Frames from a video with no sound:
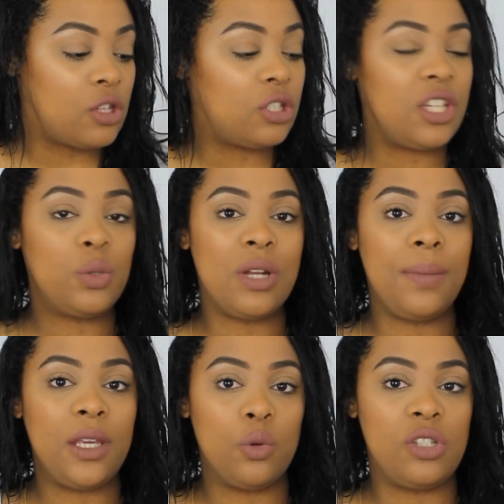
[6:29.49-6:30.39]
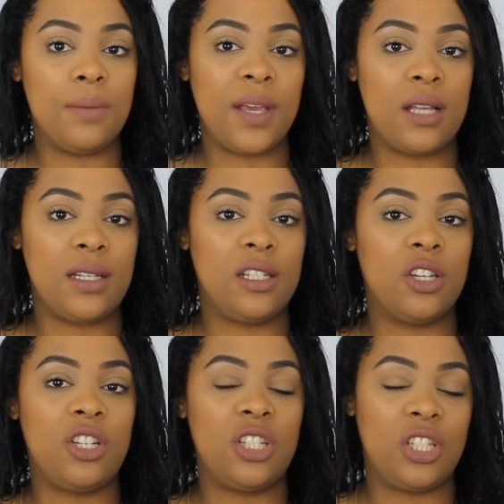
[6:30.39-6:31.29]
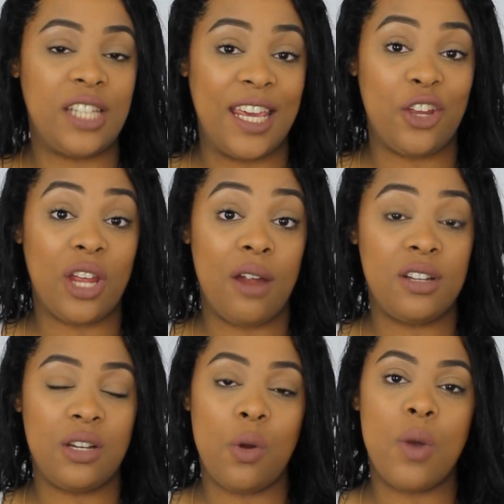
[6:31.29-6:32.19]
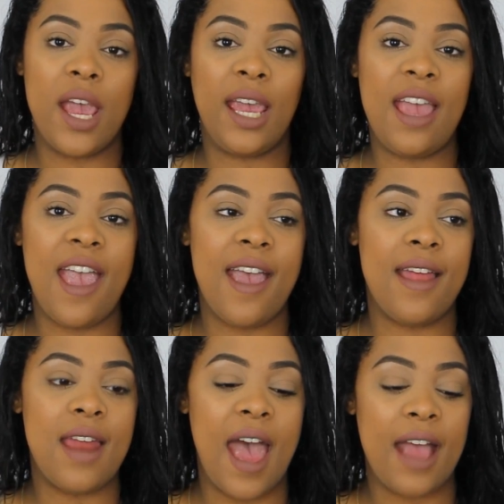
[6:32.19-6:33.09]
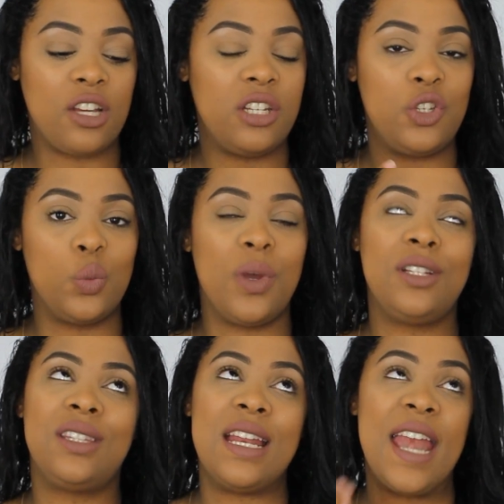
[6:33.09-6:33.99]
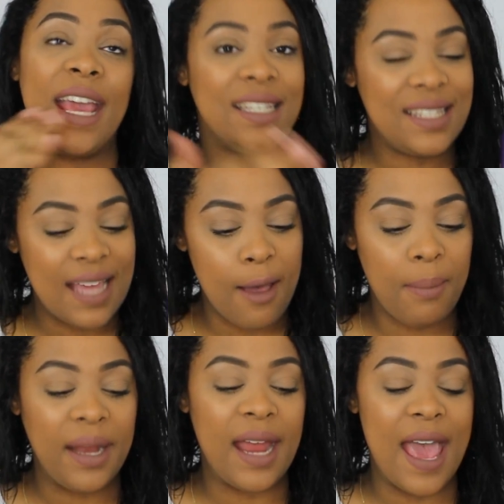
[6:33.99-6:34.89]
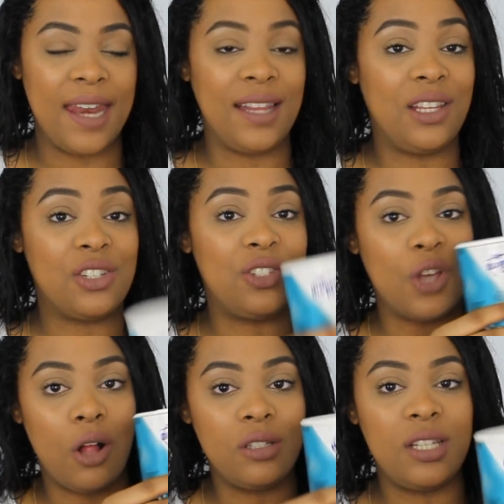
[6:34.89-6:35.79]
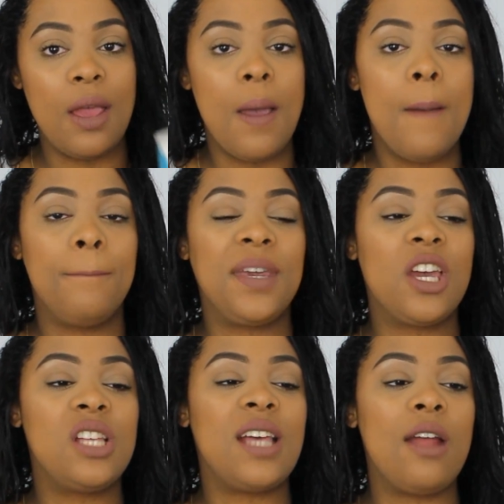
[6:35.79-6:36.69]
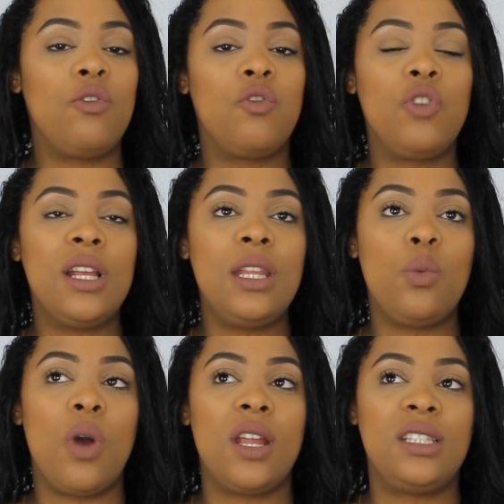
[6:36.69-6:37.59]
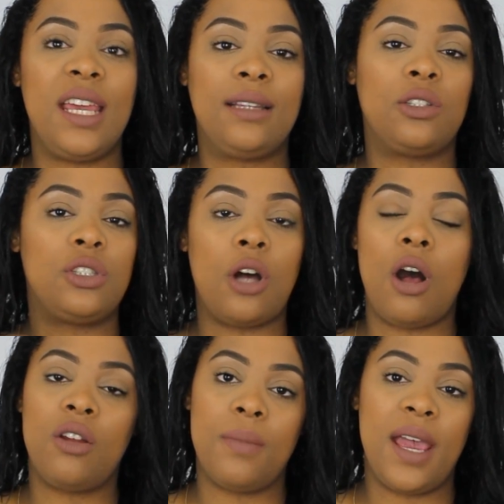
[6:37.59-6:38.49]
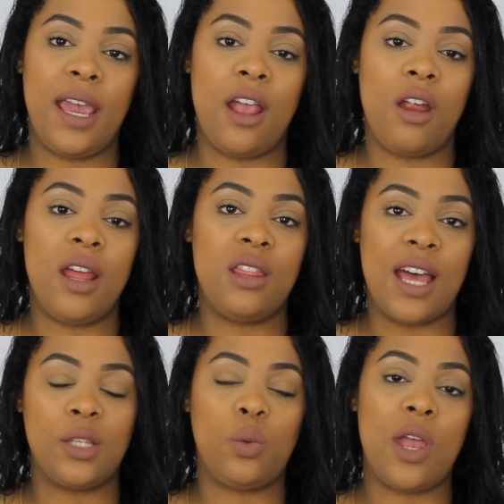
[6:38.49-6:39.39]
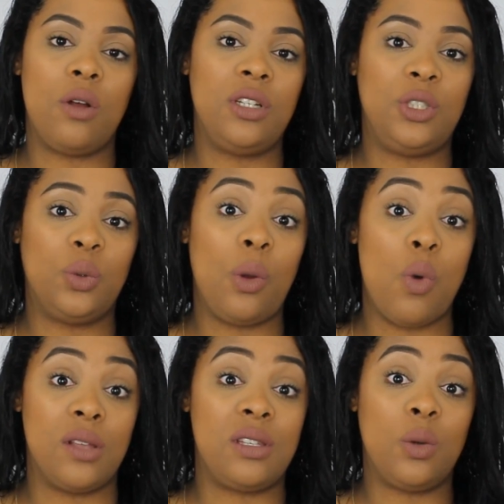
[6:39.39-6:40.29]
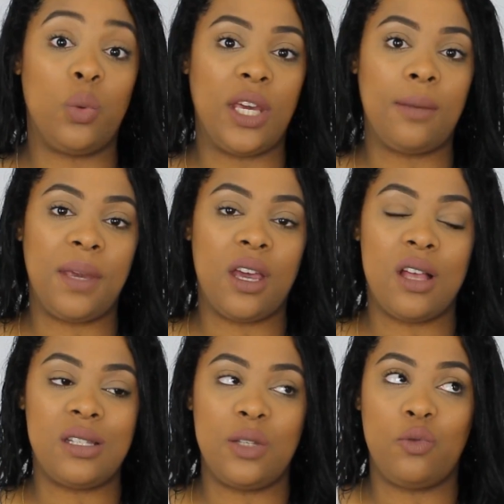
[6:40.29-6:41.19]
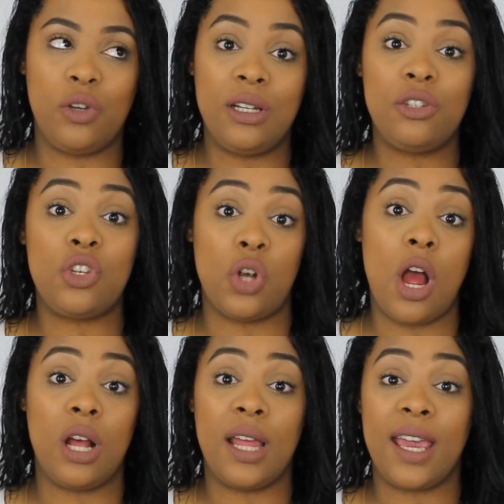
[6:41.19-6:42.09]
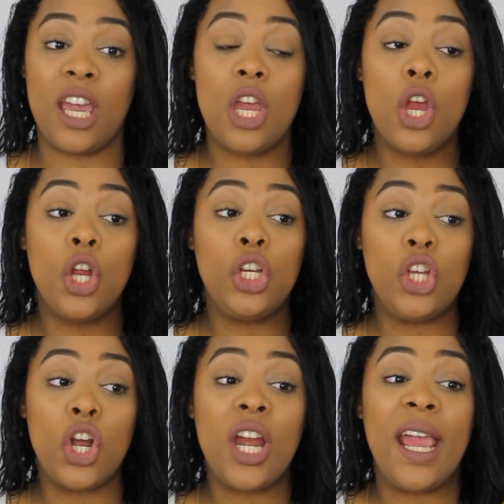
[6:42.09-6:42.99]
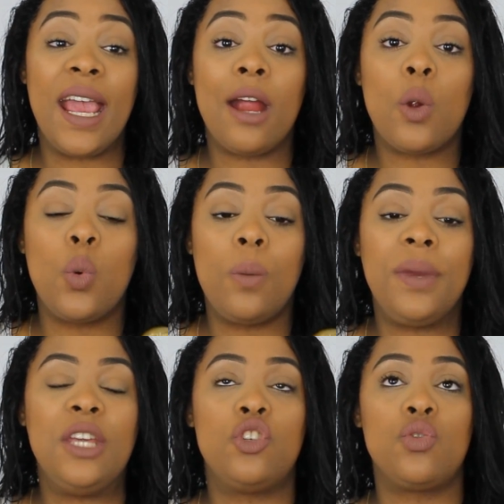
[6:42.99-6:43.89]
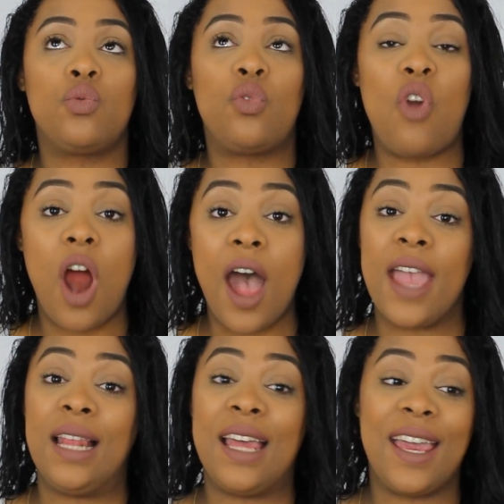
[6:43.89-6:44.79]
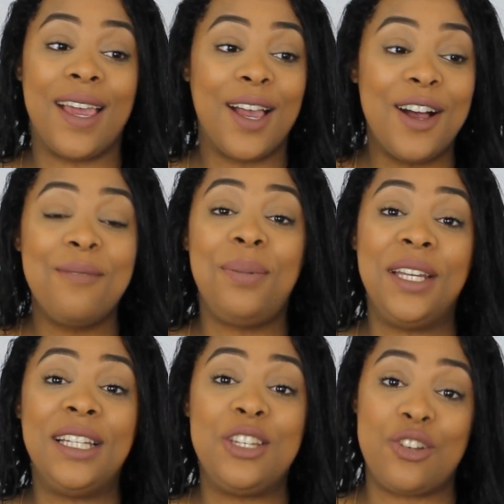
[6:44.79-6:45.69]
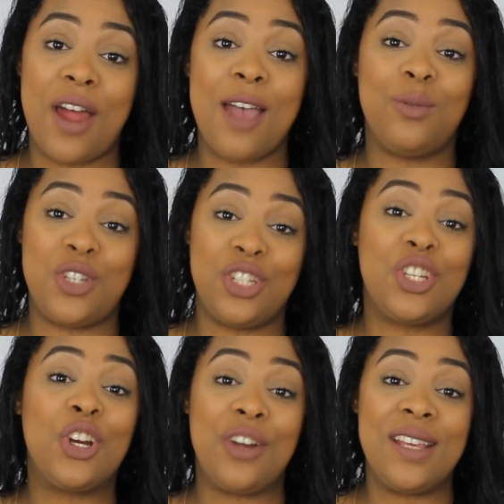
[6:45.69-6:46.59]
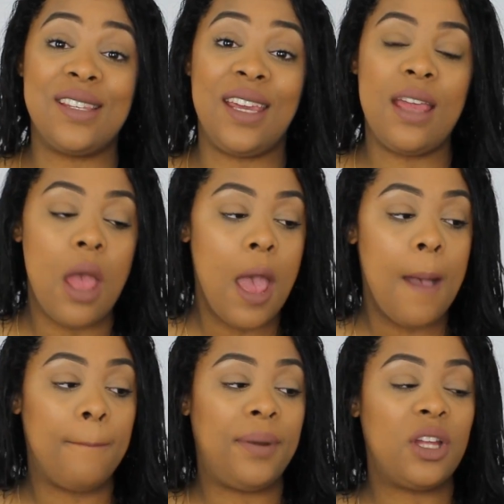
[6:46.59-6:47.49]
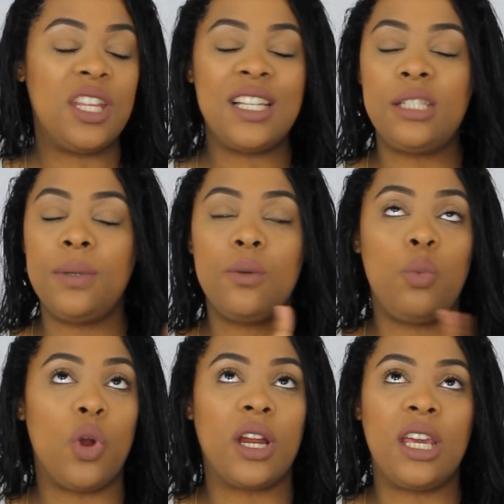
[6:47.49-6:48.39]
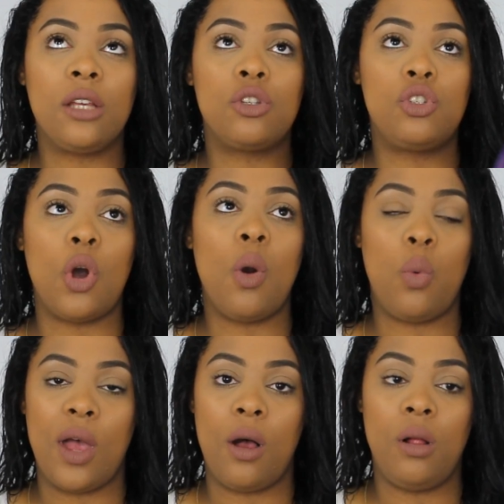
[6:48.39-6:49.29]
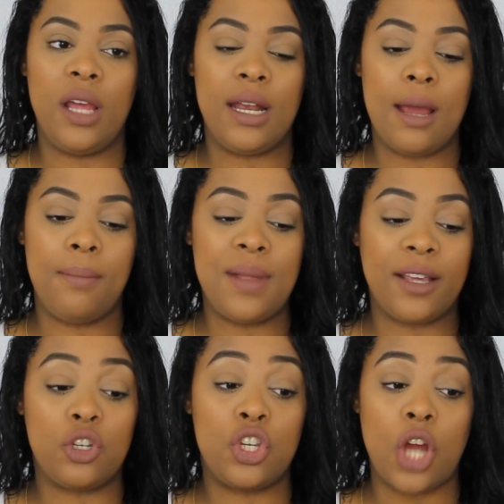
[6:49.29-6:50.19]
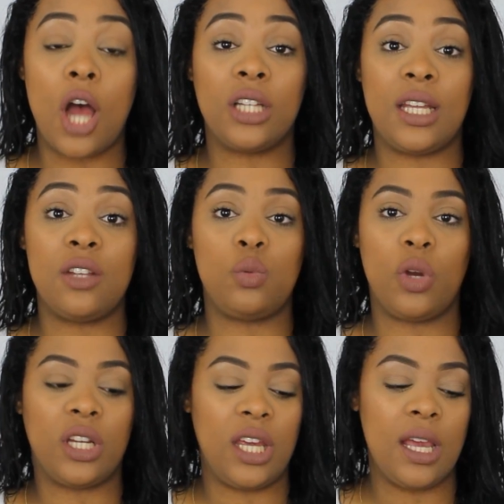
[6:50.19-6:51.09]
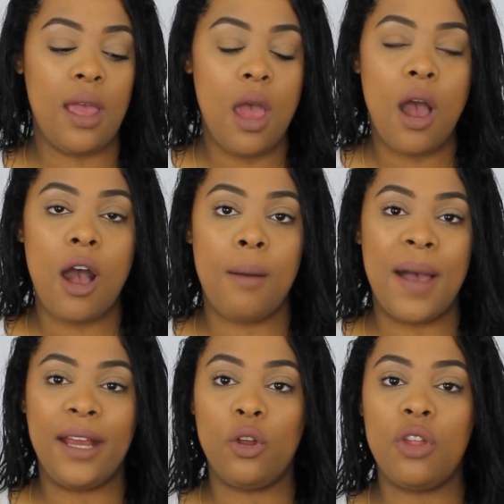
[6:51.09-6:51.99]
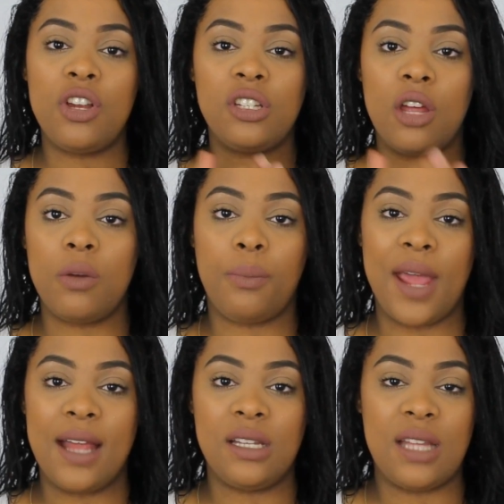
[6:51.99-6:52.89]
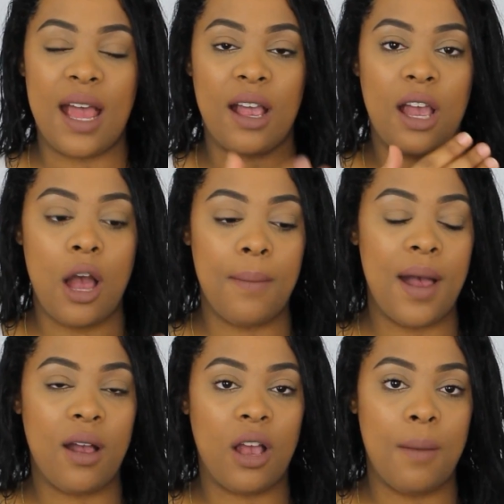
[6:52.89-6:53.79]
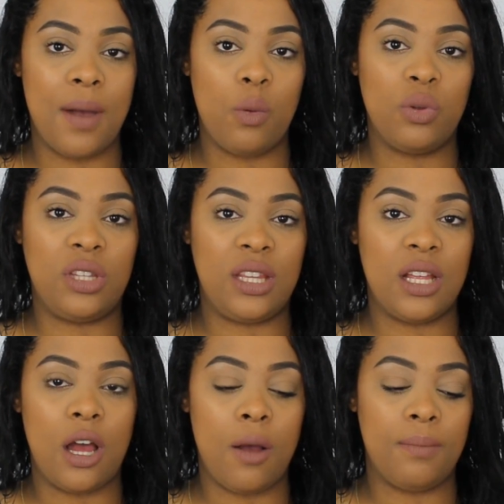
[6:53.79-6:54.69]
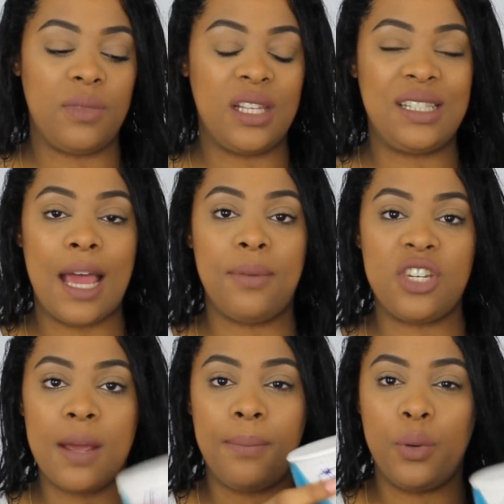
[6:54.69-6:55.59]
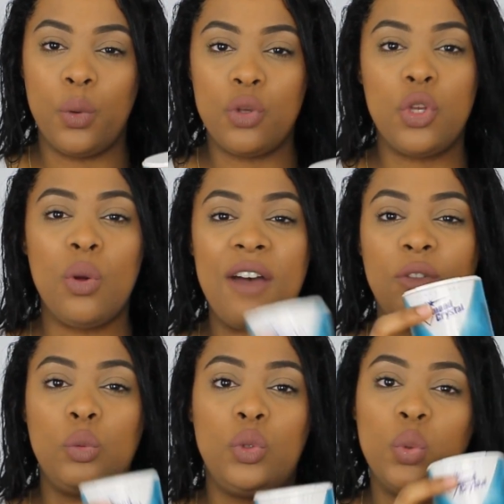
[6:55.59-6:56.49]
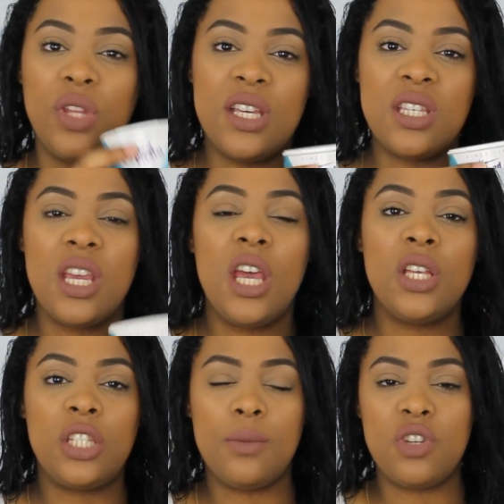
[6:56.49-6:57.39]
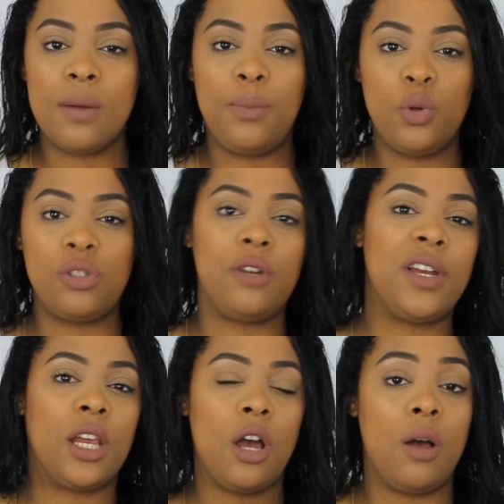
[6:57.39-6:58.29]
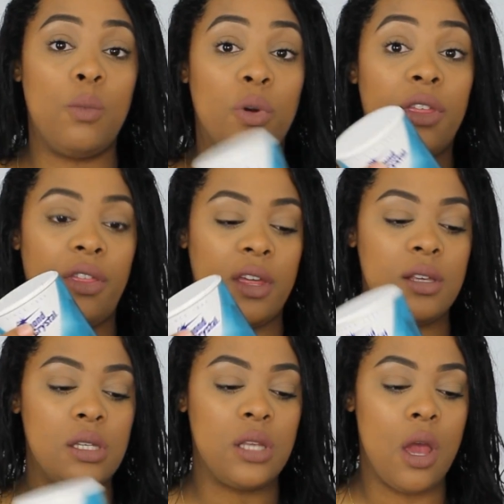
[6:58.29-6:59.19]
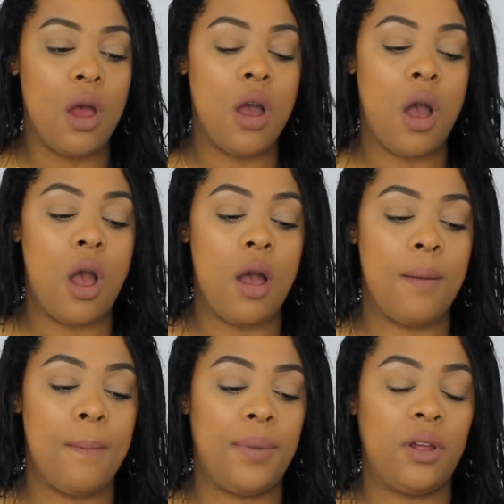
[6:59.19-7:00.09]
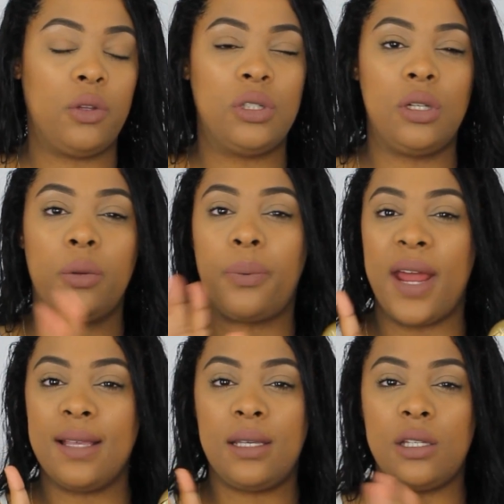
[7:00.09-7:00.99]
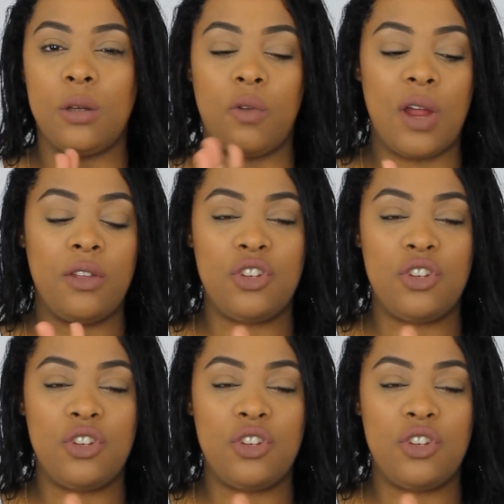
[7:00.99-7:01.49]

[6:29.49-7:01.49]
So this one I've been using because it's good to take your keratin away, and I actually just went the next step and I added the salt, because I really want to take the salt out of my hair, and that's why I only do it once a week, because it's really strong. Like, your hair will be dry, like completely dry, which is crazy, but this has been working so well, and I'm like shocked that it's working. I know there's other brands that come out with this type of shampoo. You don't have to do this. Some shampoos already come with this, but those are a little pricey, so I'd rather